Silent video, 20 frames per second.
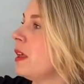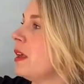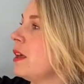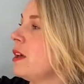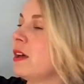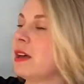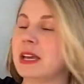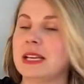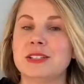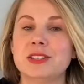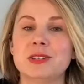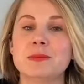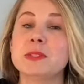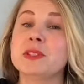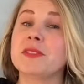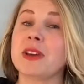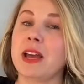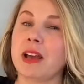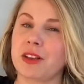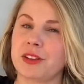In terms of
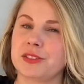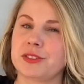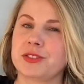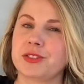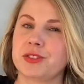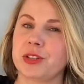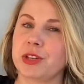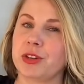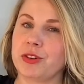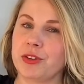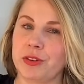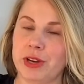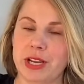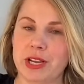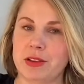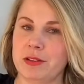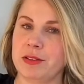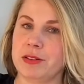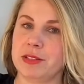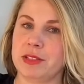
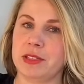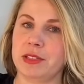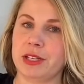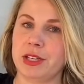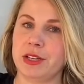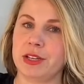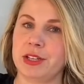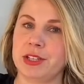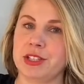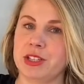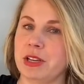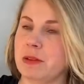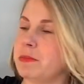extracurriculars and leadership,